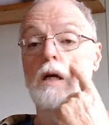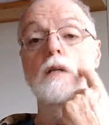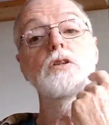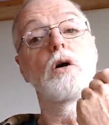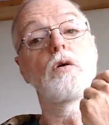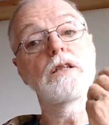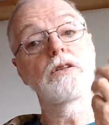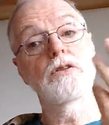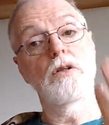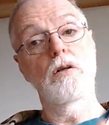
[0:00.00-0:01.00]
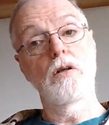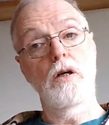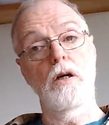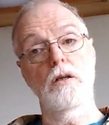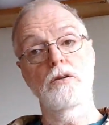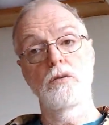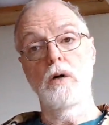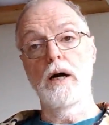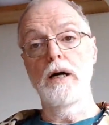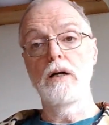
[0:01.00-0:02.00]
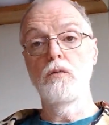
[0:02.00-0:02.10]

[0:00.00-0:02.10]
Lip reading: So it's a sunk cost. Why?